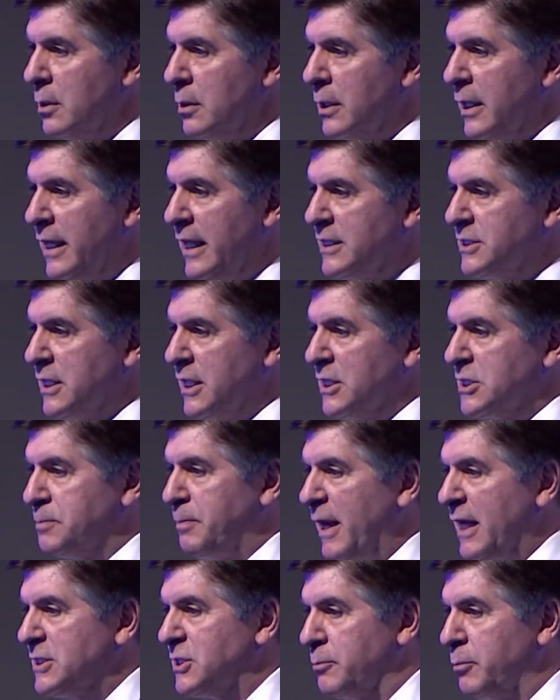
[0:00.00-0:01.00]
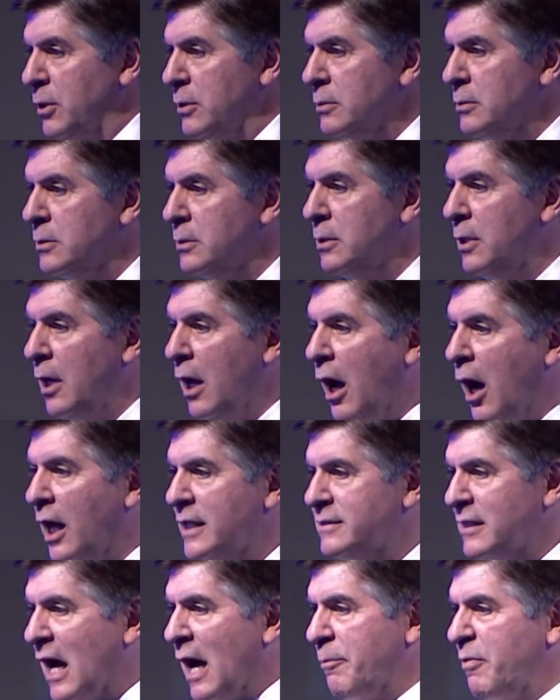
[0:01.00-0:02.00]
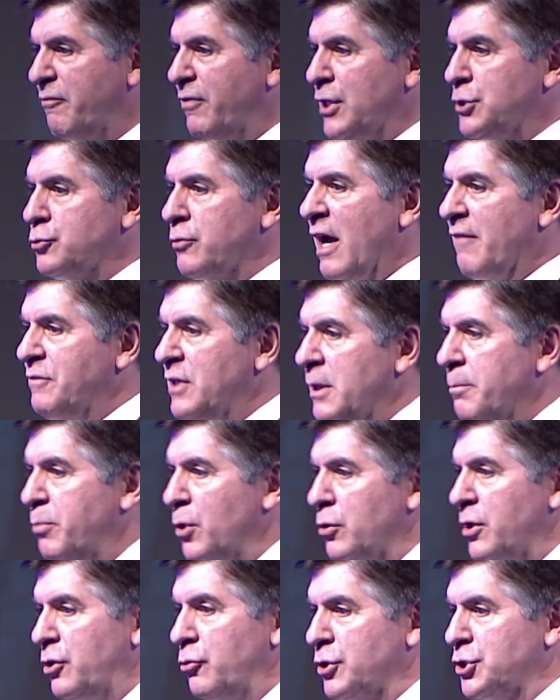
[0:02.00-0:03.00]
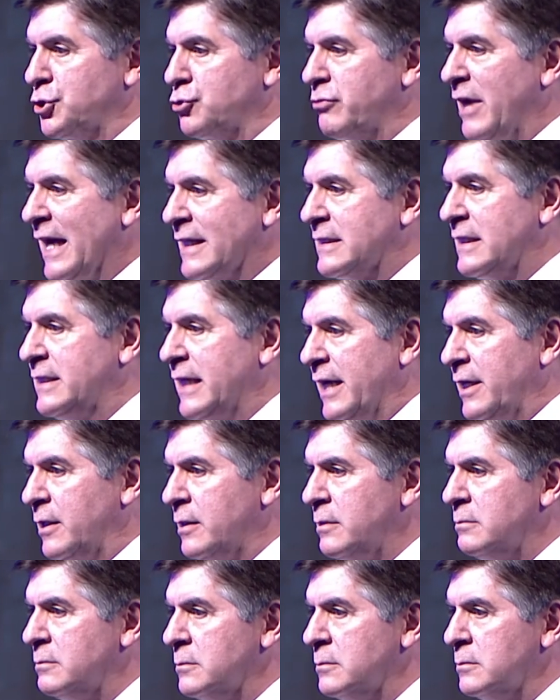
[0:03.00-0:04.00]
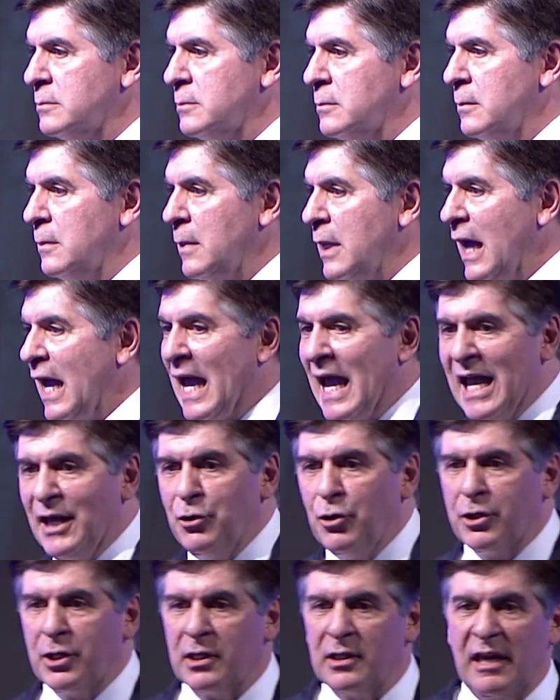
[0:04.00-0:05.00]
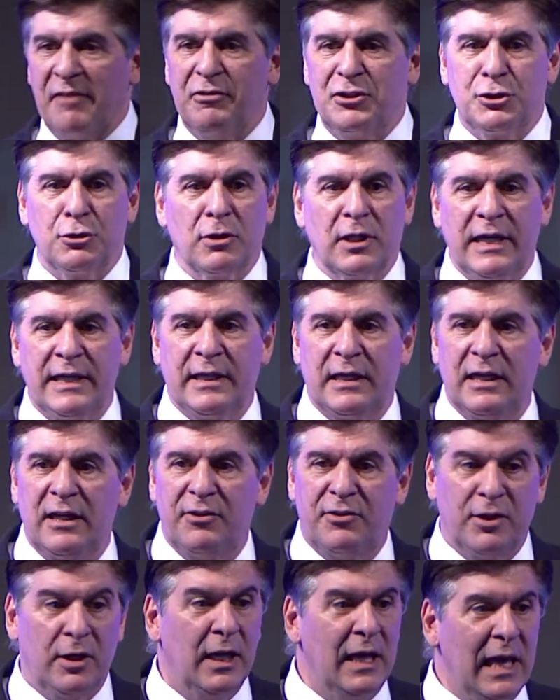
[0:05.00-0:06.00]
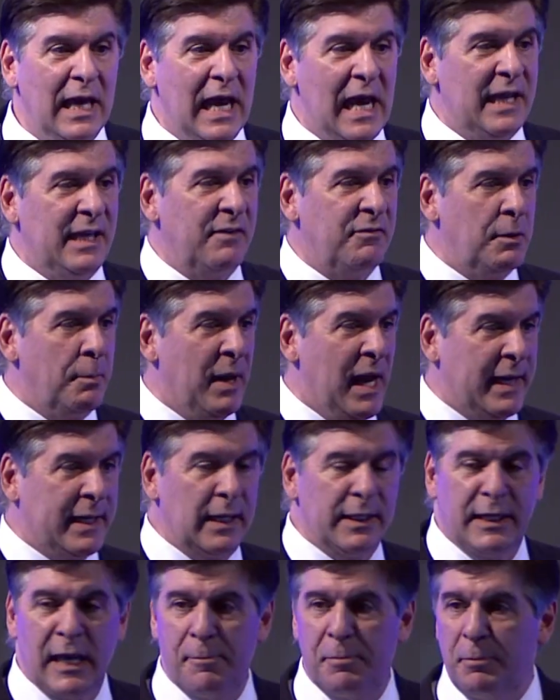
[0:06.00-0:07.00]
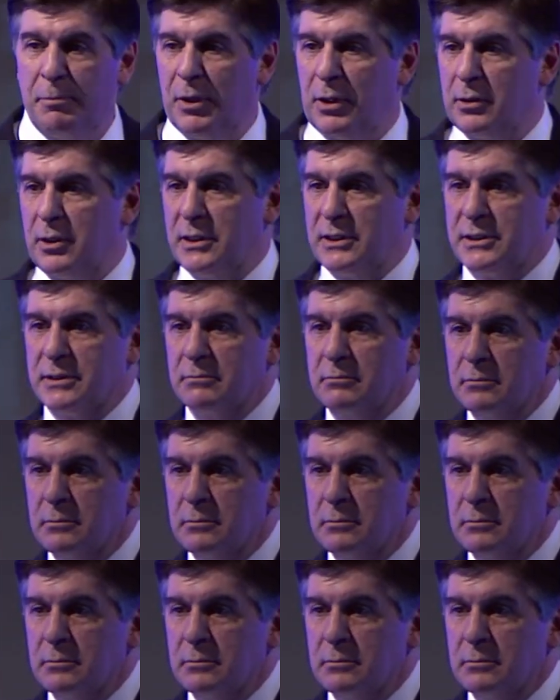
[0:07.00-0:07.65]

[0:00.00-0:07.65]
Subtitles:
easily expansible. On top of it, you have the ability to extract the data, and you can leverage or link it into any of the back-end capabilities.